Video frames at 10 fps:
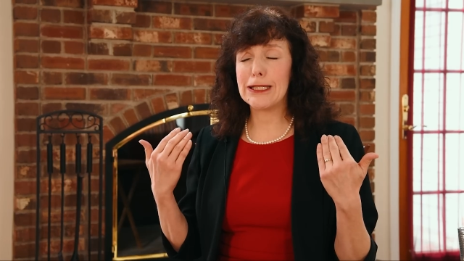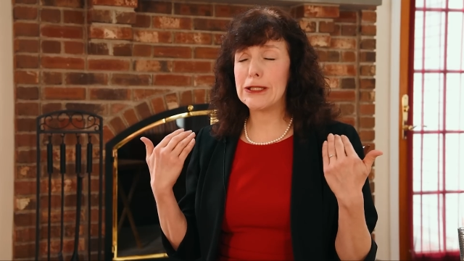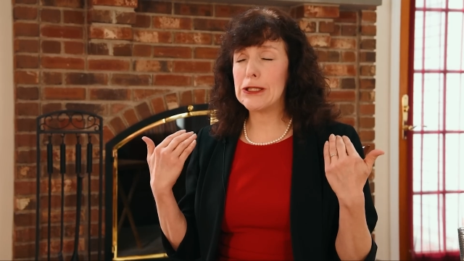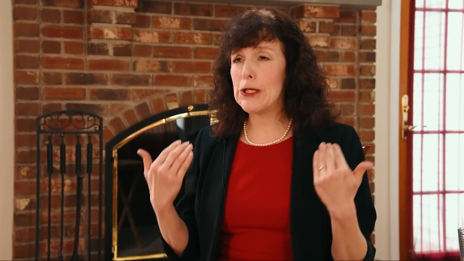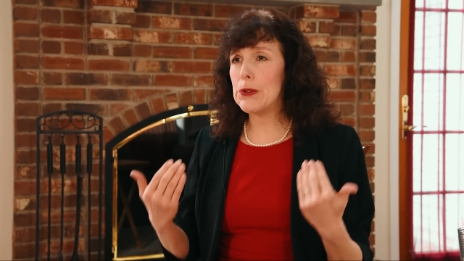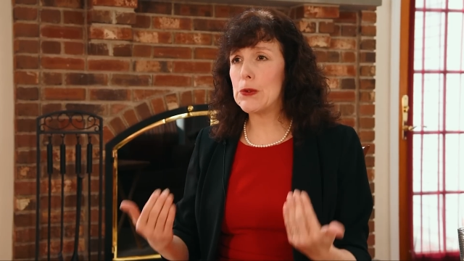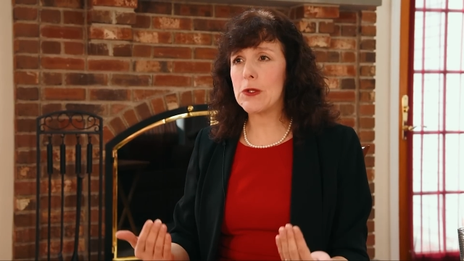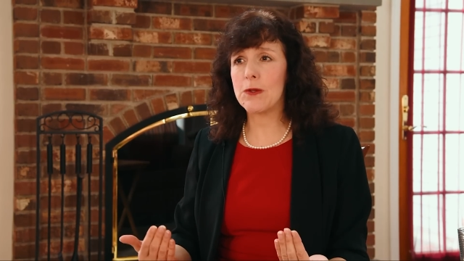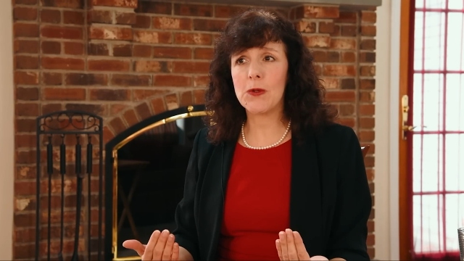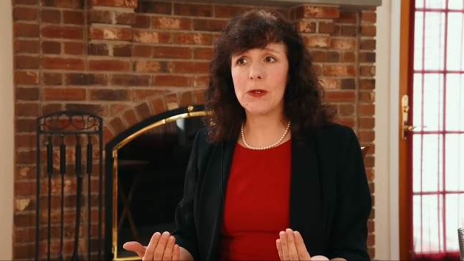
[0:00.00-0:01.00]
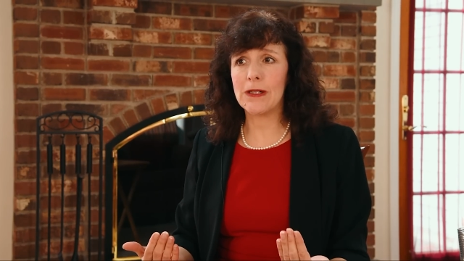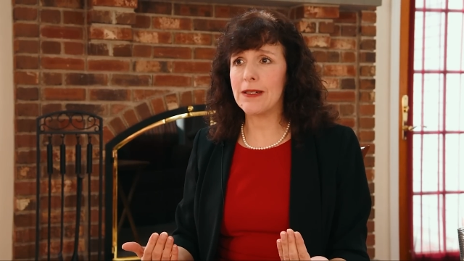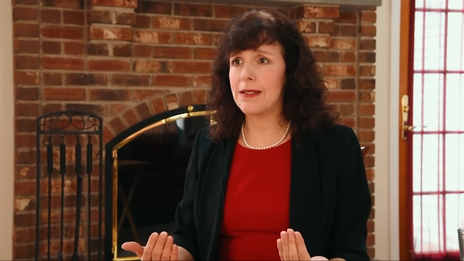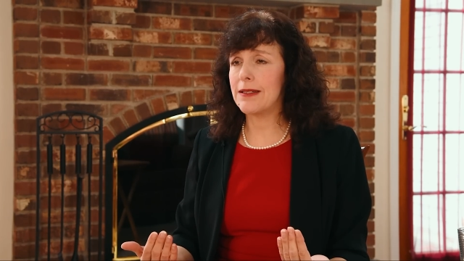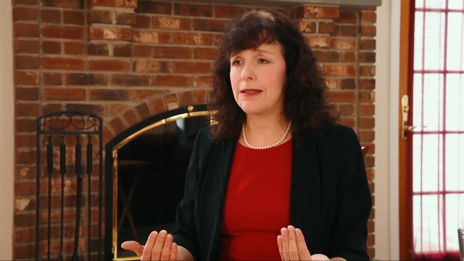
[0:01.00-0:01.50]
loads
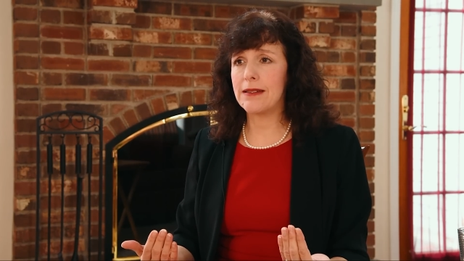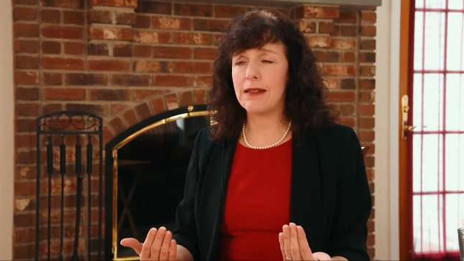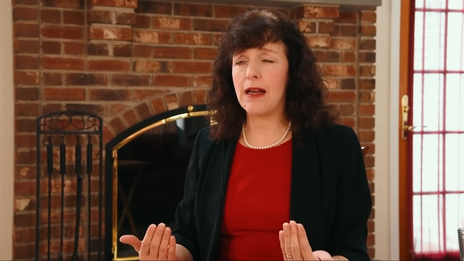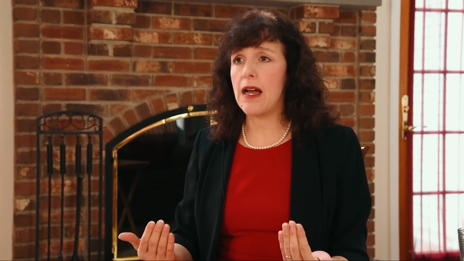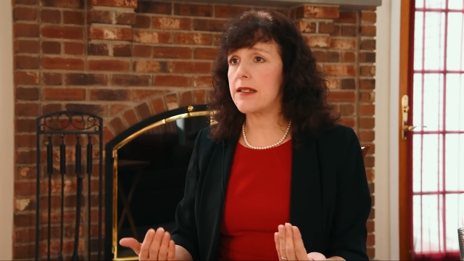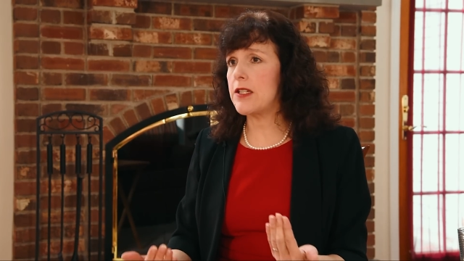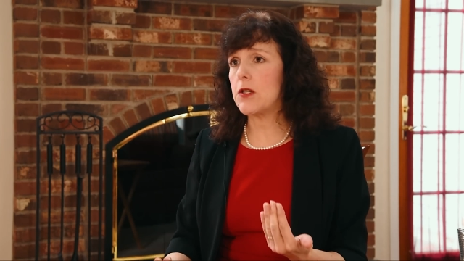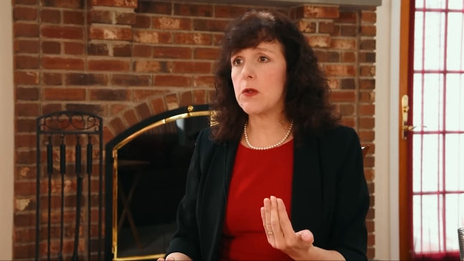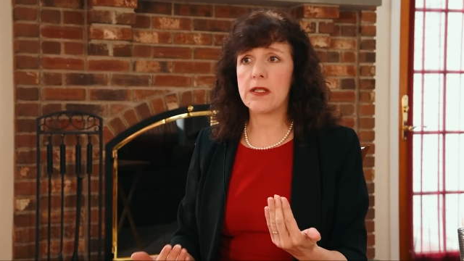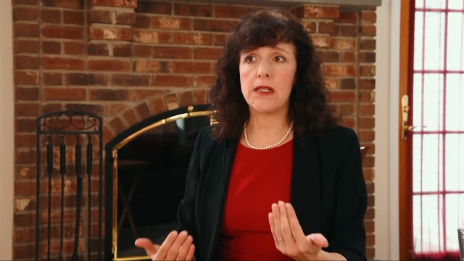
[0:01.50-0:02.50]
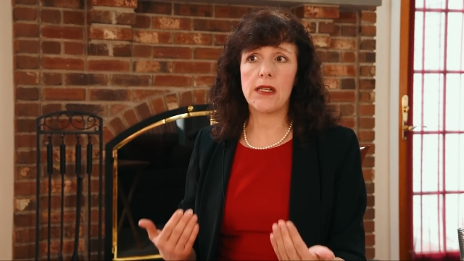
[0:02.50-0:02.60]
more oxytocin